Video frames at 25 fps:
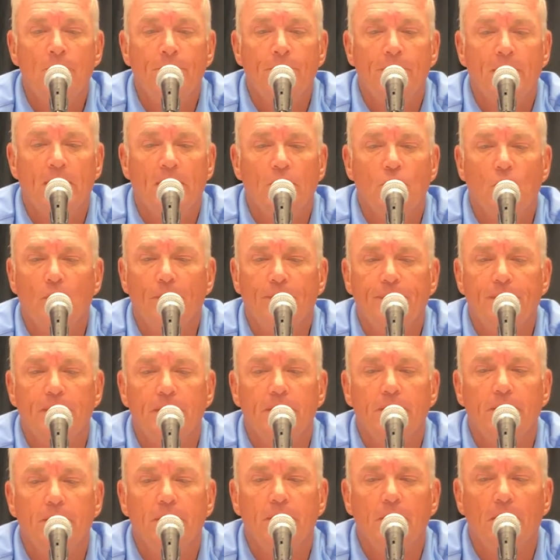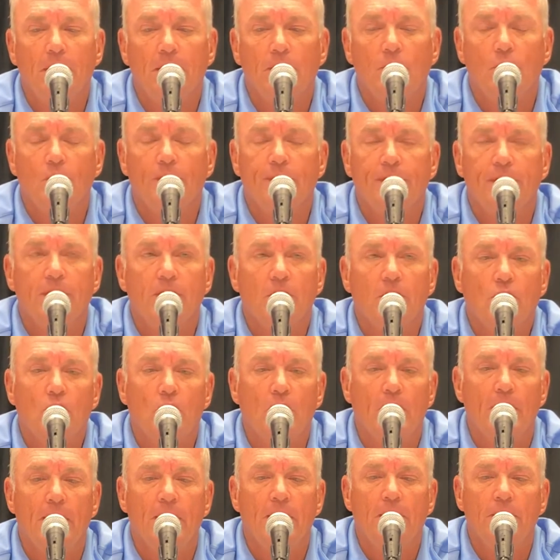But I don't think the
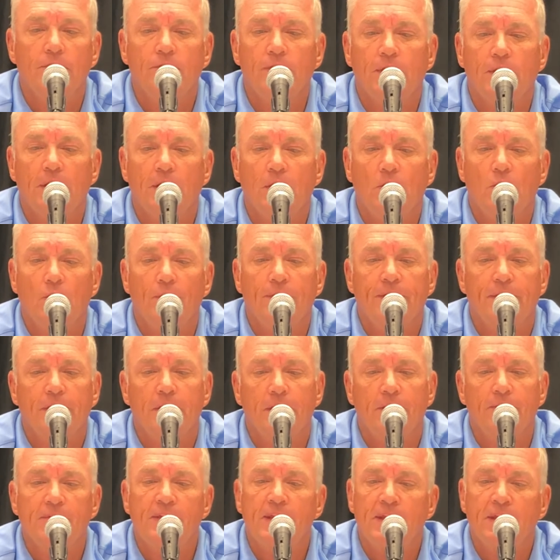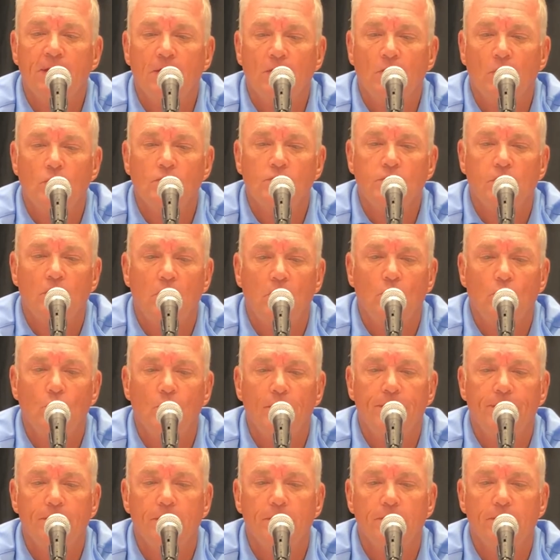crowds and I don't think everything that goes along
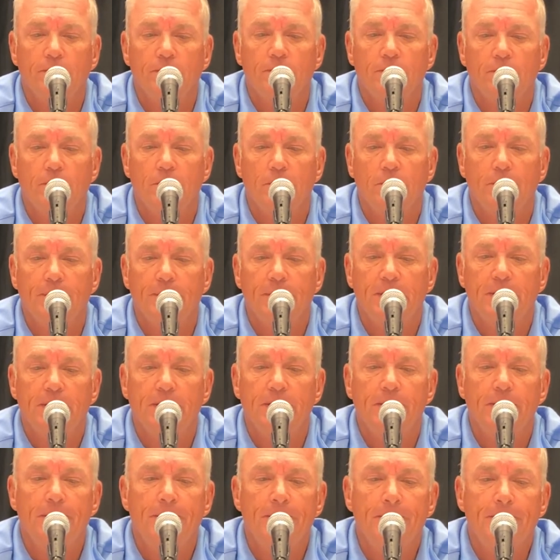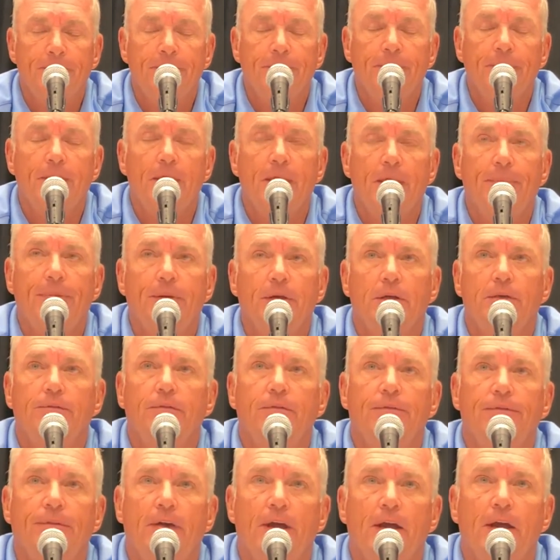with this is going to be that big of
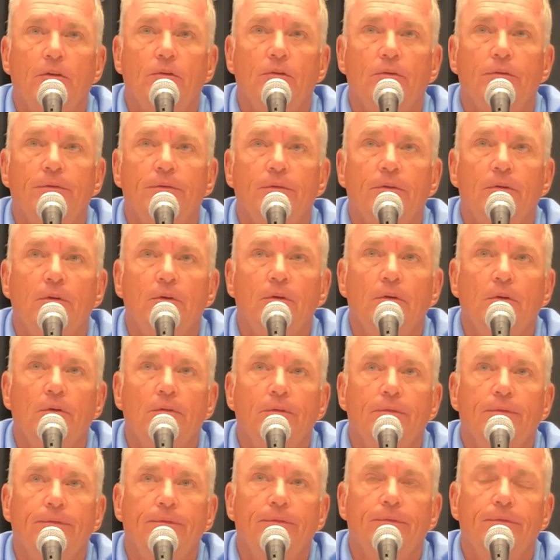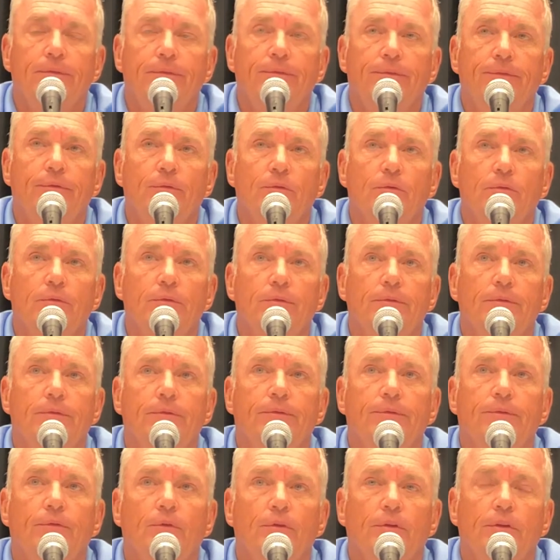a factor for
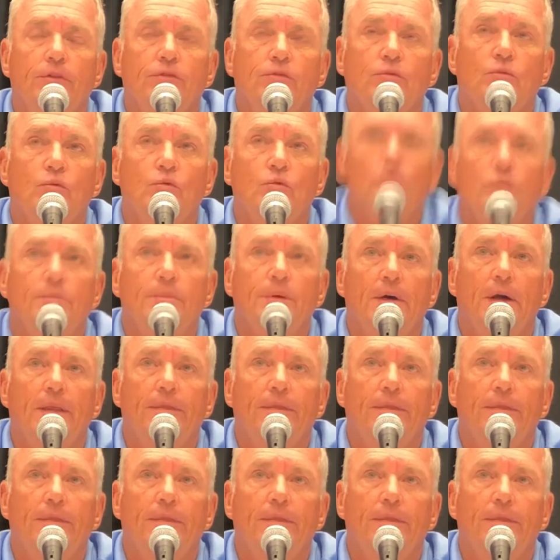this group.